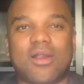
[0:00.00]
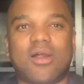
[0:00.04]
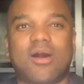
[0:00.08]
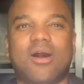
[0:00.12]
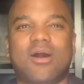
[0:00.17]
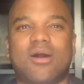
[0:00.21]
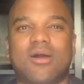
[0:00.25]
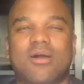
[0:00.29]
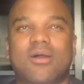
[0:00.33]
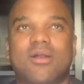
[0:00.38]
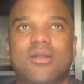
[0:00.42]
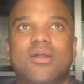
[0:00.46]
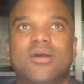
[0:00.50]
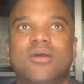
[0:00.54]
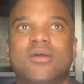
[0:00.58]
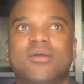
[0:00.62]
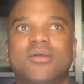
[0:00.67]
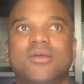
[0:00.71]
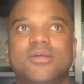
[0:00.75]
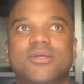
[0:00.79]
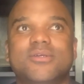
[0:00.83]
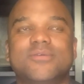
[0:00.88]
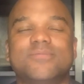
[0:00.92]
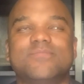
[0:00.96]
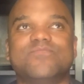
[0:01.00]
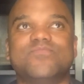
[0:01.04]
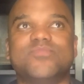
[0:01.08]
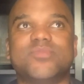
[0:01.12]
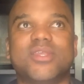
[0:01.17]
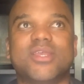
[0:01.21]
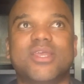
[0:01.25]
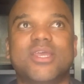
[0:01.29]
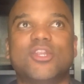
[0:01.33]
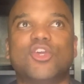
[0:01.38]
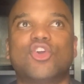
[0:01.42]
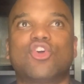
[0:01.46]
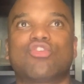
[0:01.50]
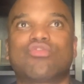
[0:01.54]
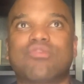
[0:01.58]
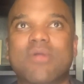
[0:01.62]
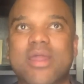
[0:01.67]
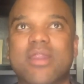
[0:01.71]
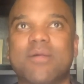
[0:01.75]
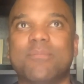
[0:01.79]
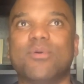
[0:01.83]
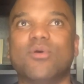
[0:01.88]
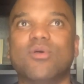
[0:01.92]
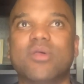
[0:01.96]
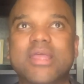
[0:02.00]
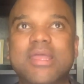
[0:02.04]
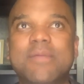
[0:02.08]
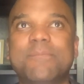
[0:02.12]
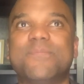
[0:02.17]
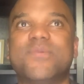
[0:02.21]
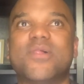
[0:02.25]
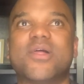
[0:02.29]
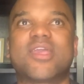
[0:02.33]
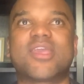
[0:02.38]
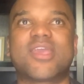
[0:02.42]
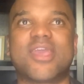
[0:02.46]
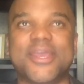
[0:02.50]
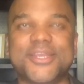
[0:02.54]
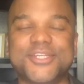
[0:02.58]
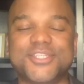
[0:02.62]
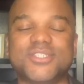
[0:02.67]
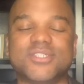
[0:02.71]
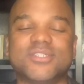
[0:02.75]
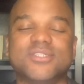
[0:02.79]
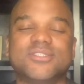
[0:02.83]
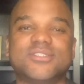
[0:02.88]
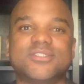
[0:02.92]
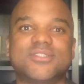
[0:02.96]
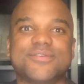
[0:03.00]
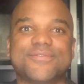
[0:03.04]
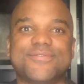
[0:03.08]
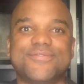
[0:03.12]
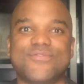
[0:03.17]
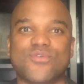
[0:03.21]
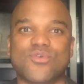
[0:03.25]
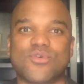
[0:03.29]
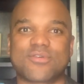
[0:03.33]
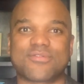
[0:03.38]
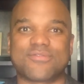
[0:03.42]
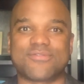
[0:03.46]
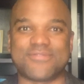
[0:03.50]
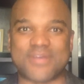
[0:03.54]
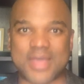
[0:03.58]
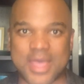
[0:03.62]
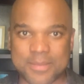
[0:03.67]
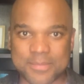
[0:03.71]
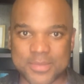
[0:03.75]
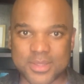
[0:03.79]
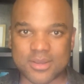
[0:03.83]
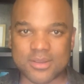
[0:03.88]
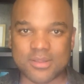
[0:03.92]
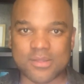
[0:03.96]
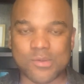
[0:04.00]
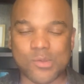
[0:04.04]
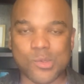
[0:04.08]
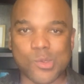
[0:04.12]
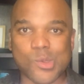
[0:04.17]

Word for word: are incredible implications for famine.